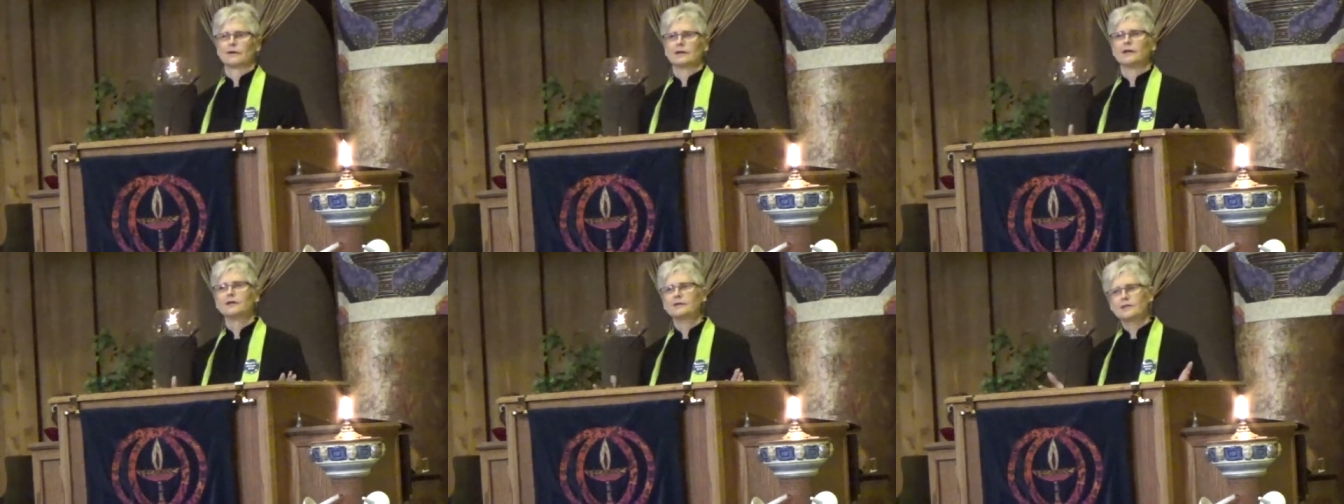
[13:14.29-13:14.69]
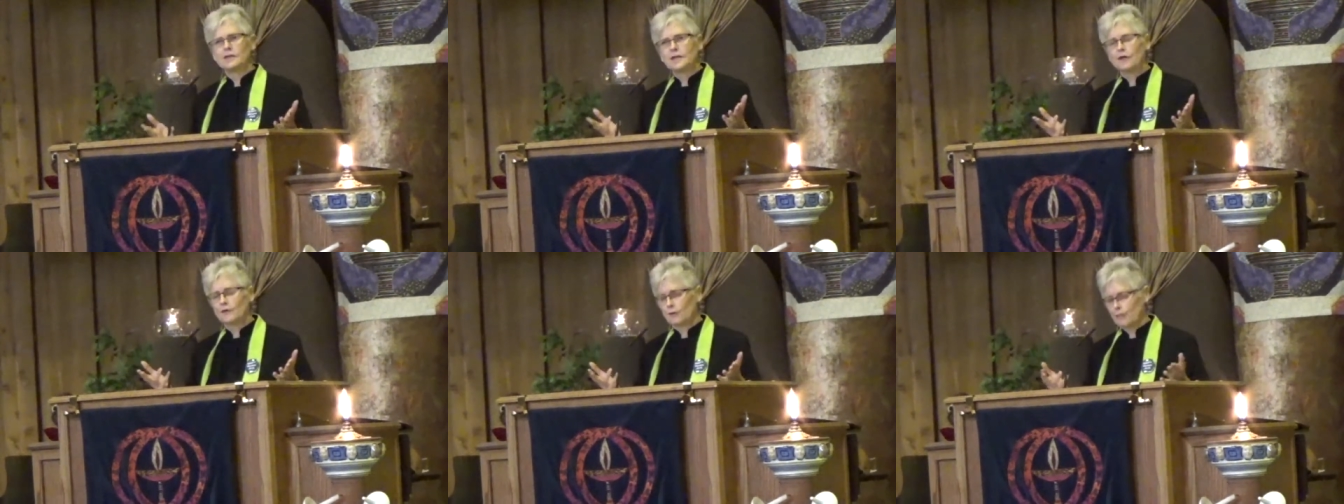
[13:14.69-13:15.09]
Now, there's
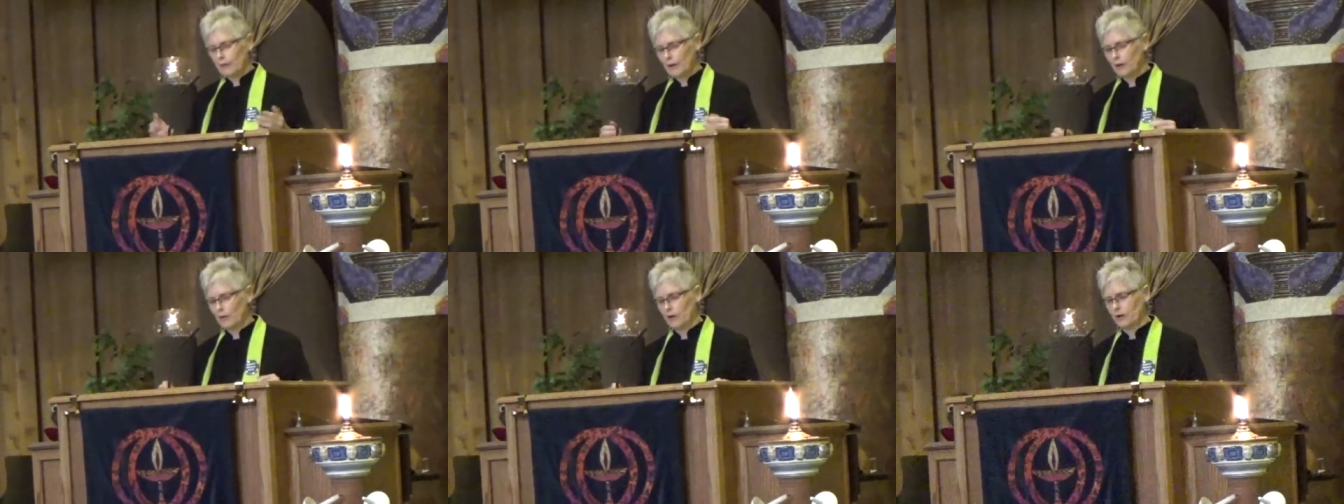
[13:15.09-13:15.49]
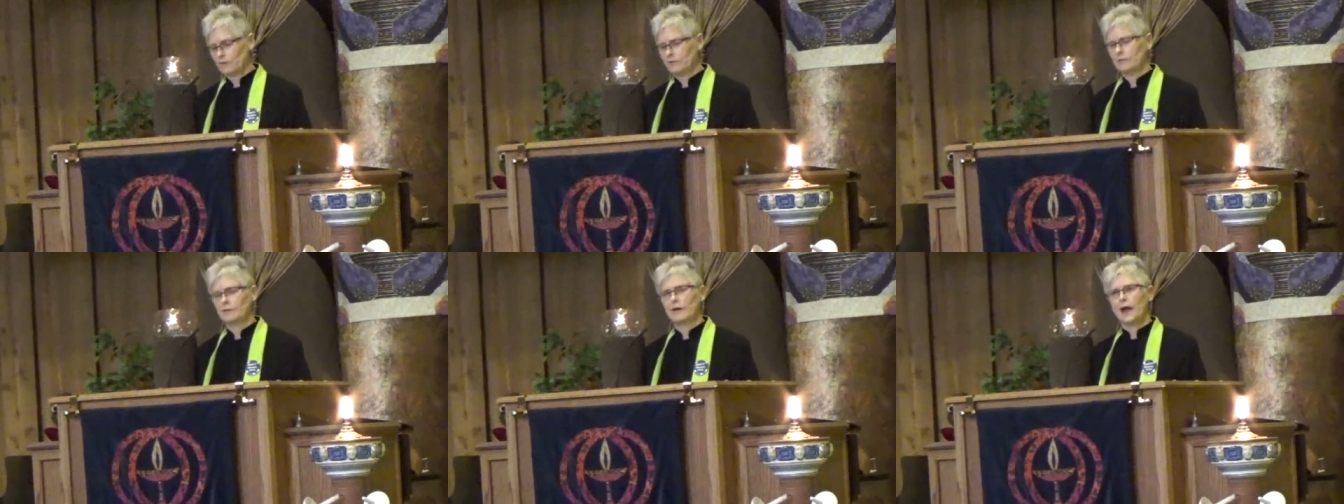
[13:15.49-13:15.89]
another poet,
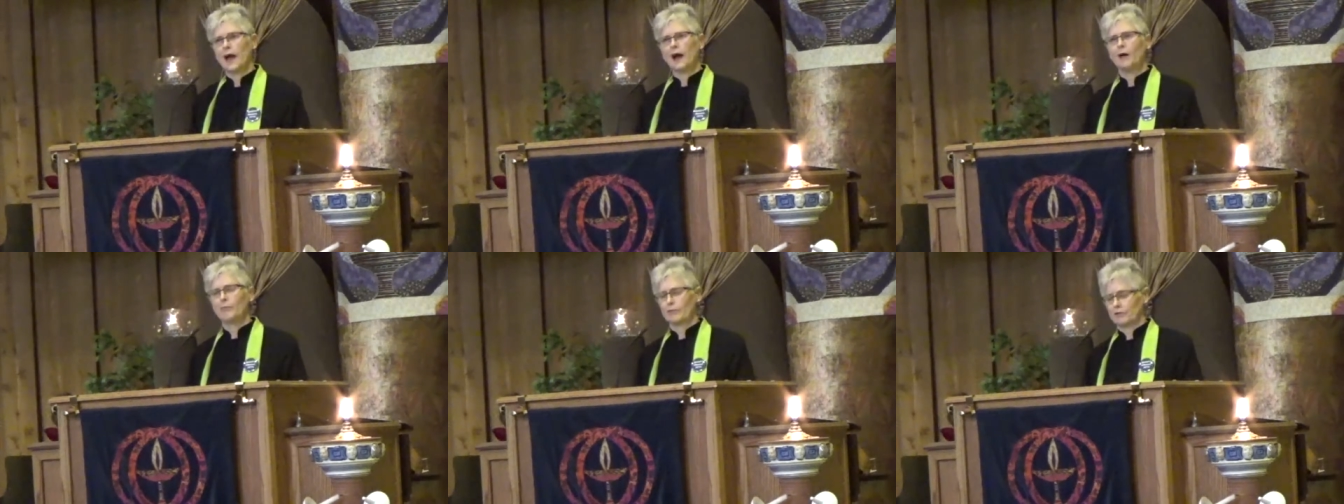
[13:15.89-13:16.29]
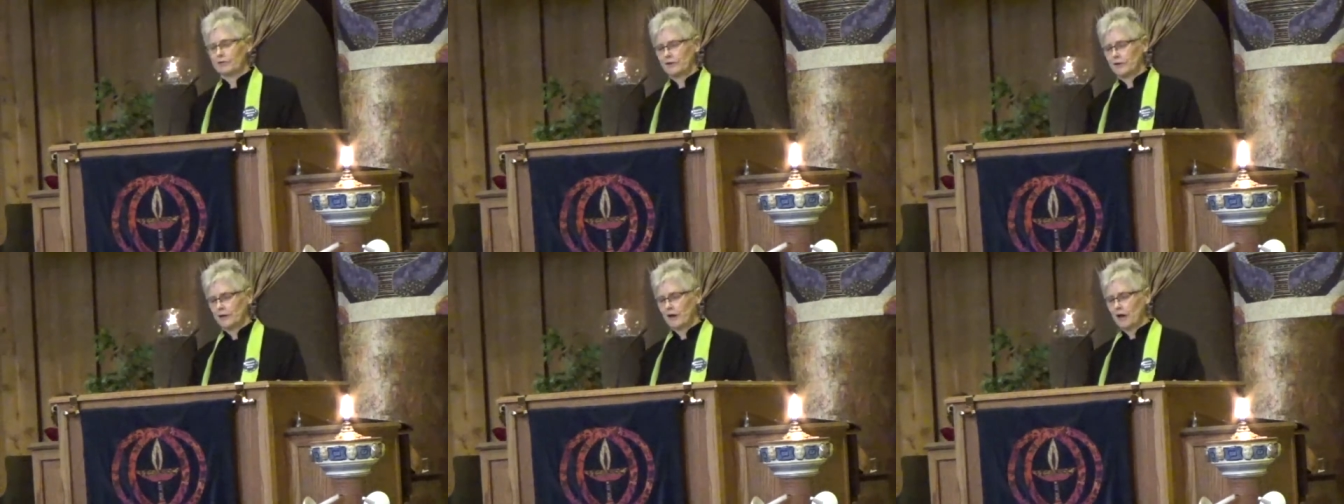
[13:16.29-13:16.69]

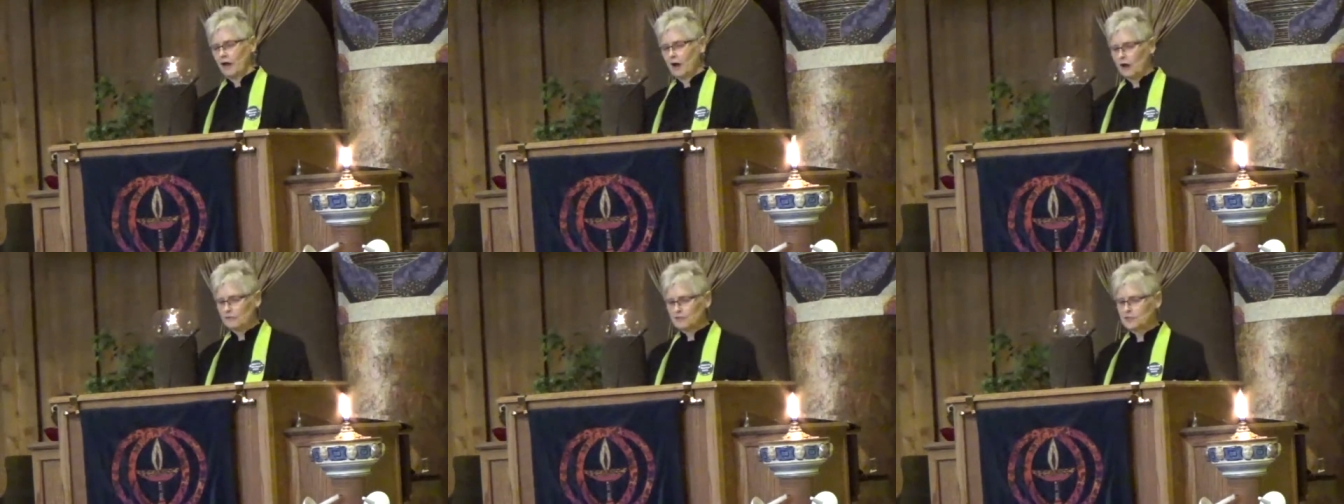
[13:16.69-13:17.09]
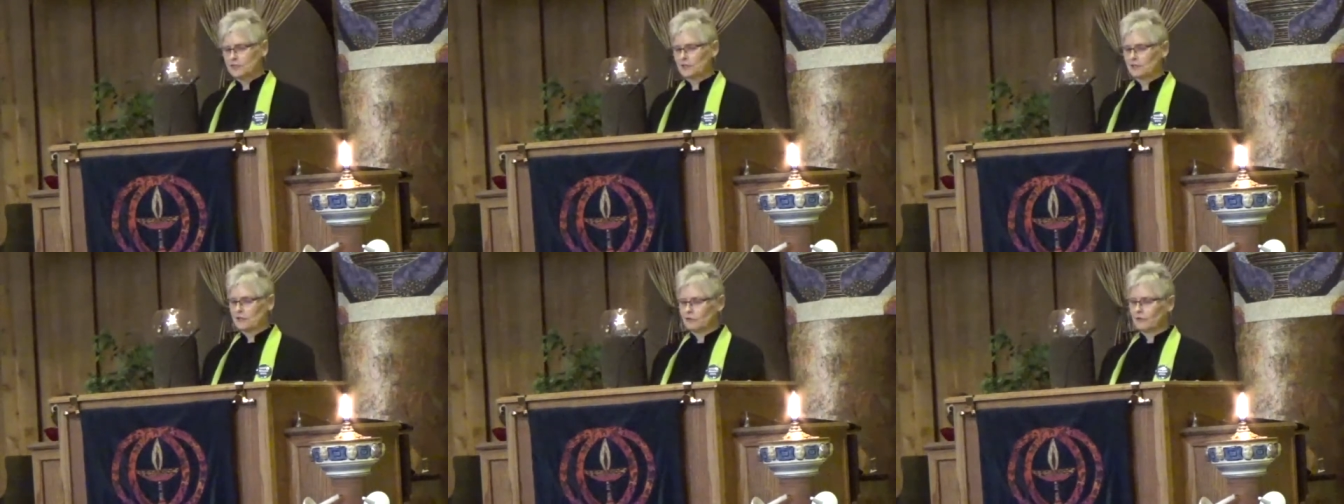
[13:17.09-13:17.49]
Albert
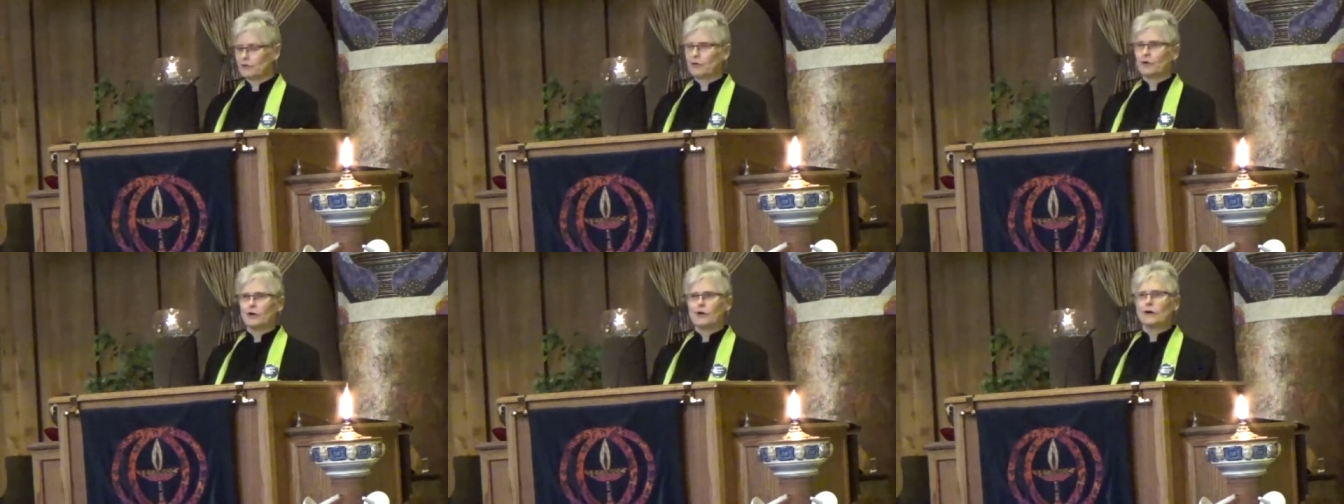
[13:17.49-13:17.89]
Hofstadter,